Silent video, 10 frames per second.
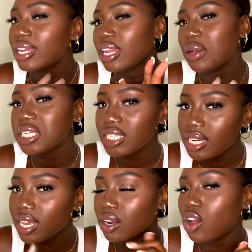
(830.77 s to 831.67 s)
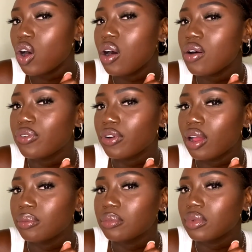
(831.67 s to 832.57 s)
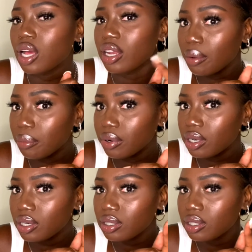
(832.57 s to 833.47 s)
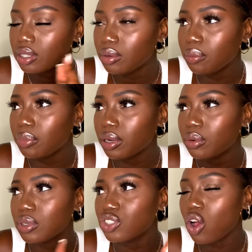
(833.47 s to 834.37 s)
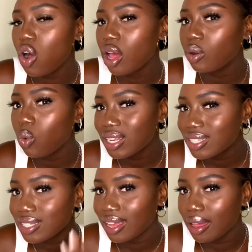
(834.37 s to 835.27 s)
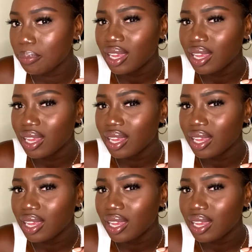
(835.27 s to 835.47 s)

Now I did get a call from a number, but it was on WhatsApp.